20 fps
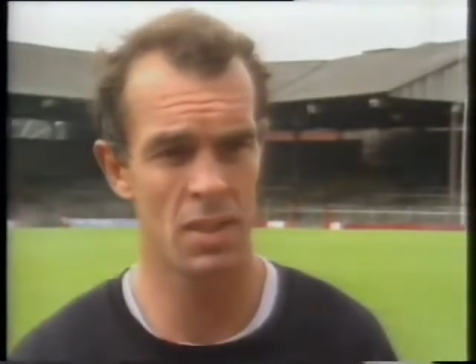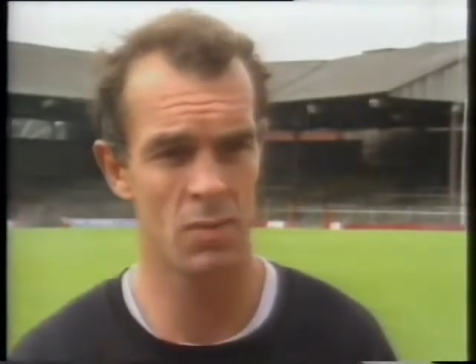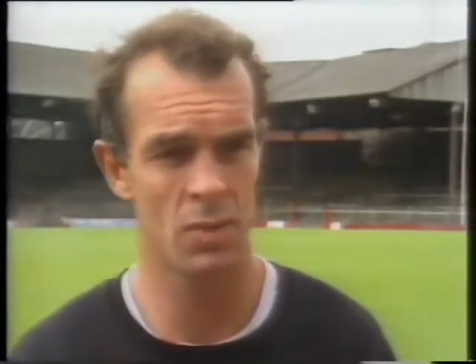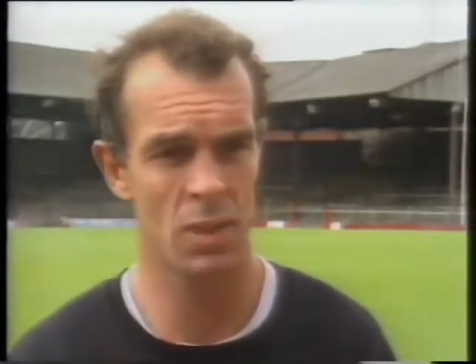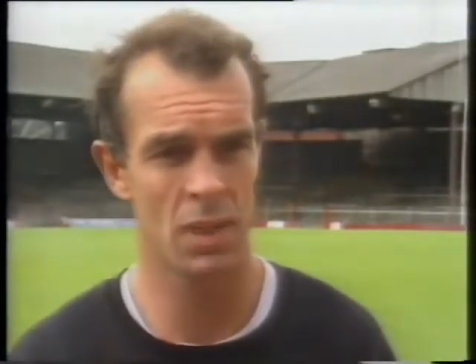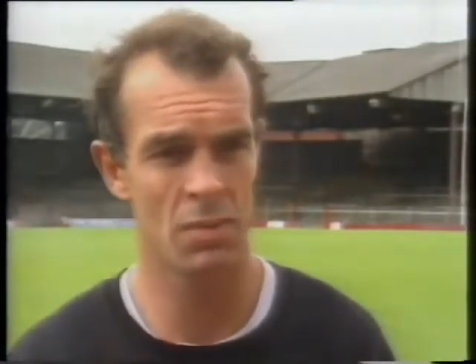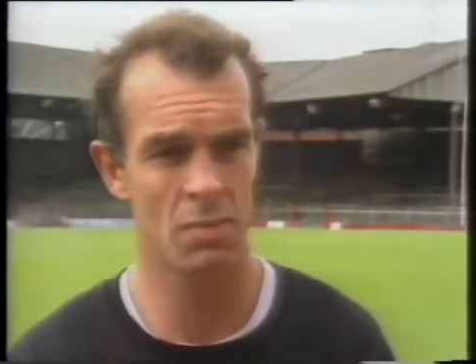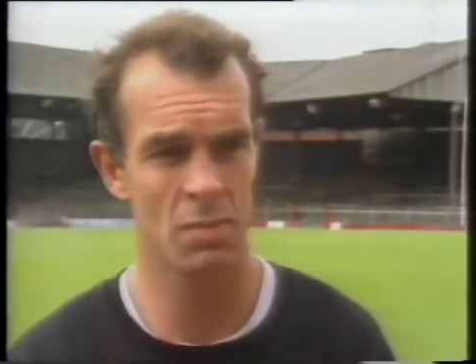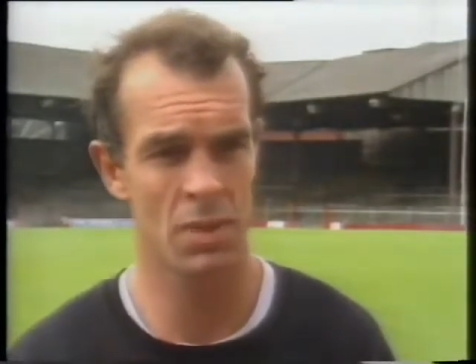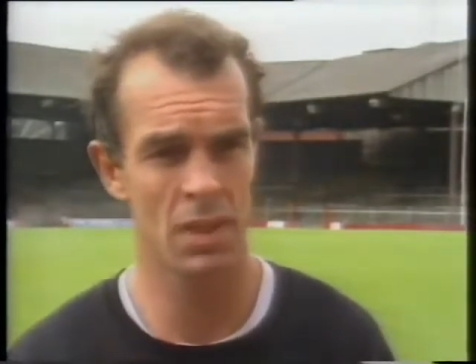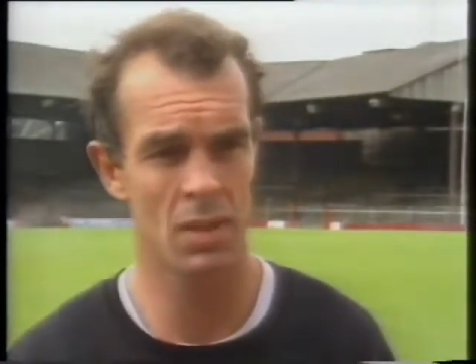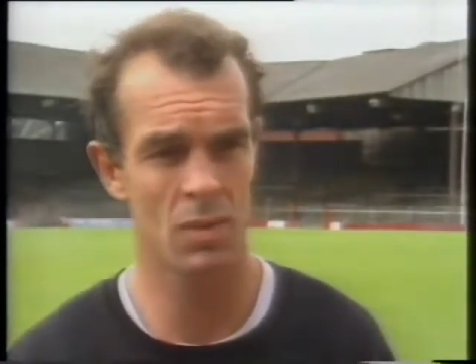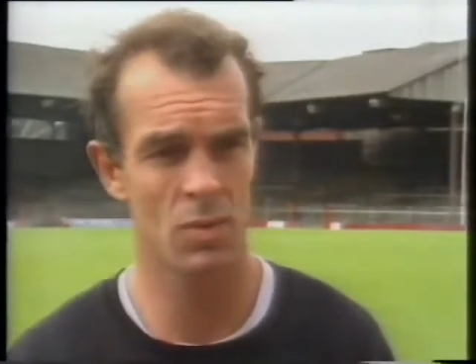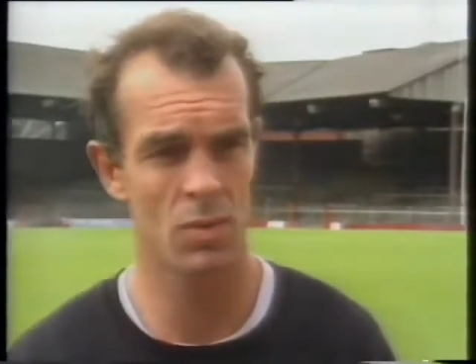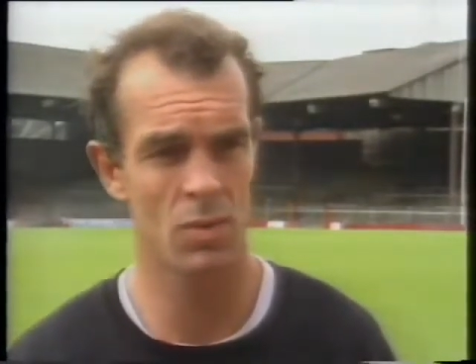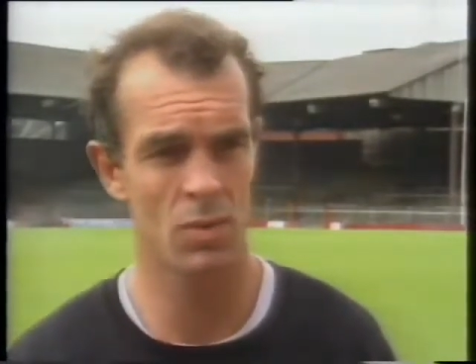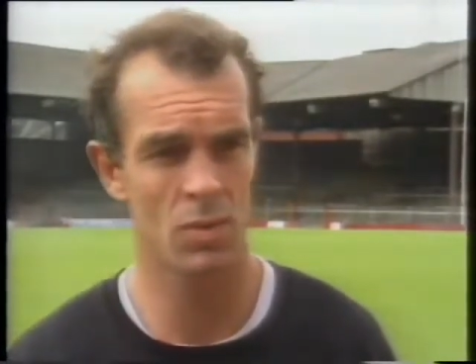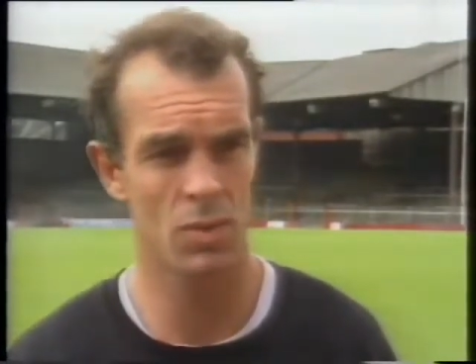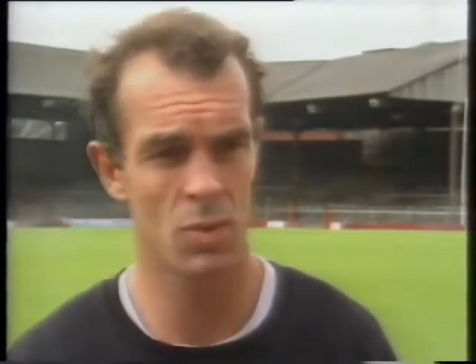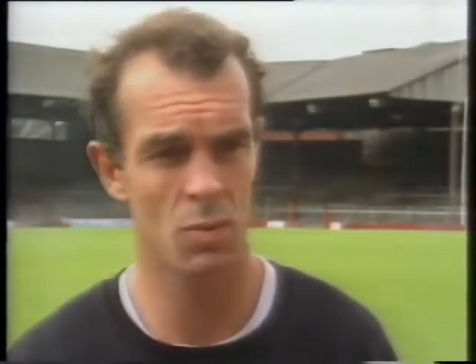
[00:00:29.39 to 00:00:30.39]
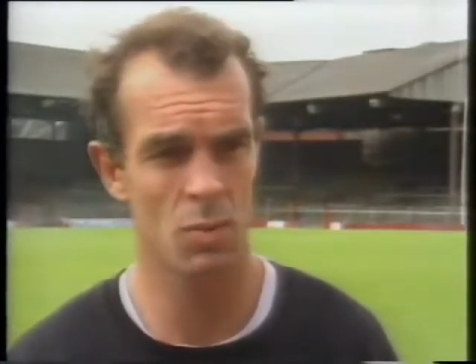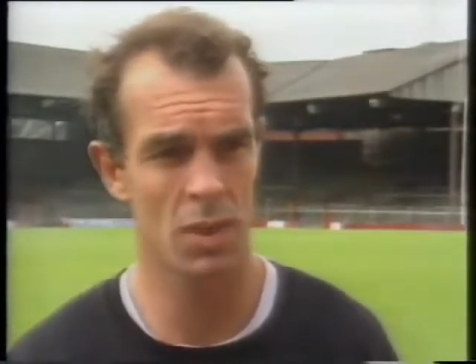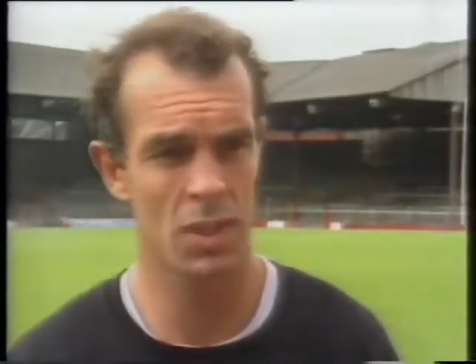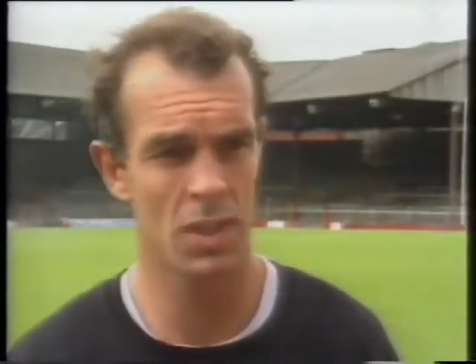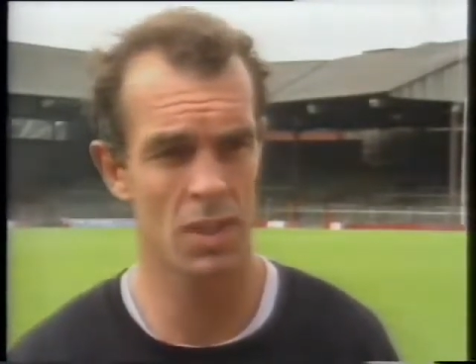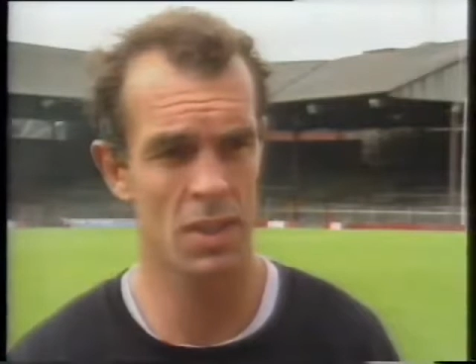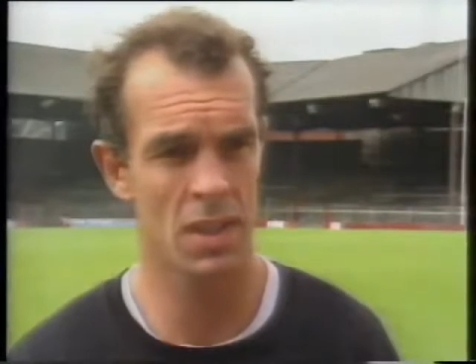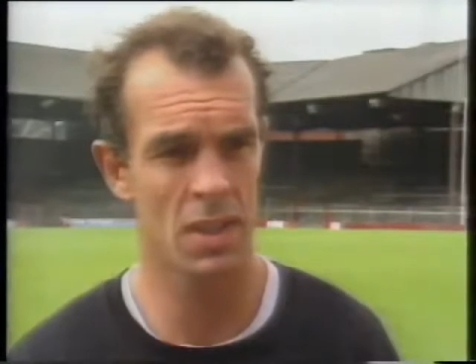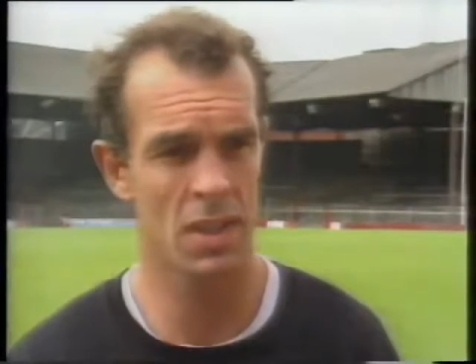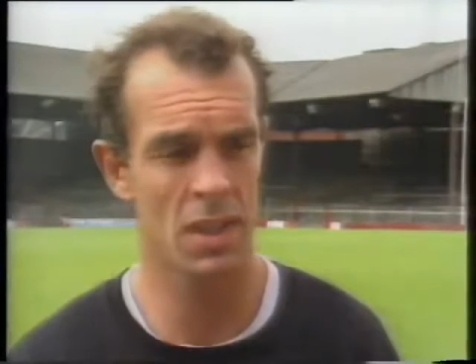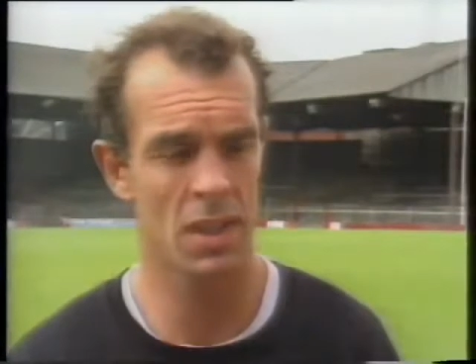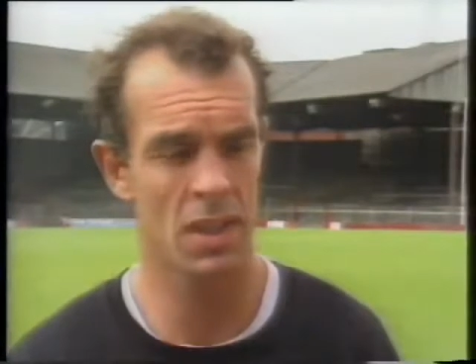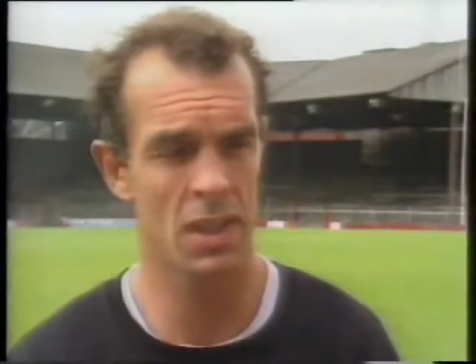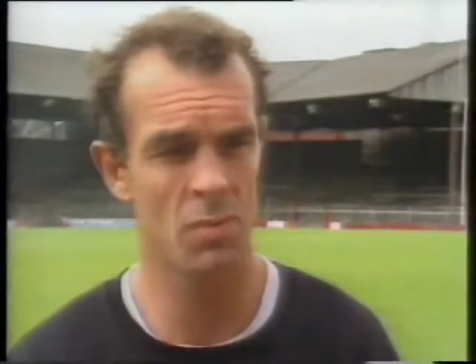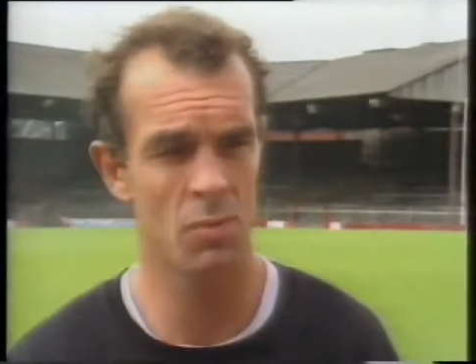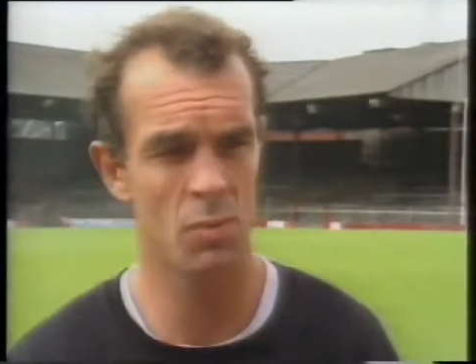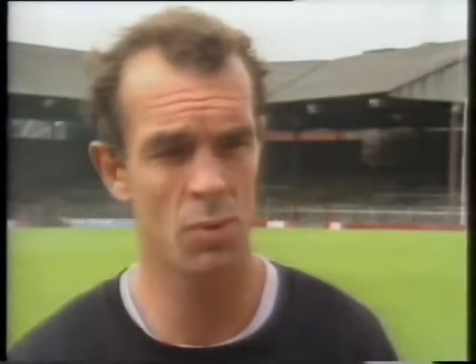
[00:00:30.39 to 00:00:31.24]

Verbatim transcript: that we can bring those players in that can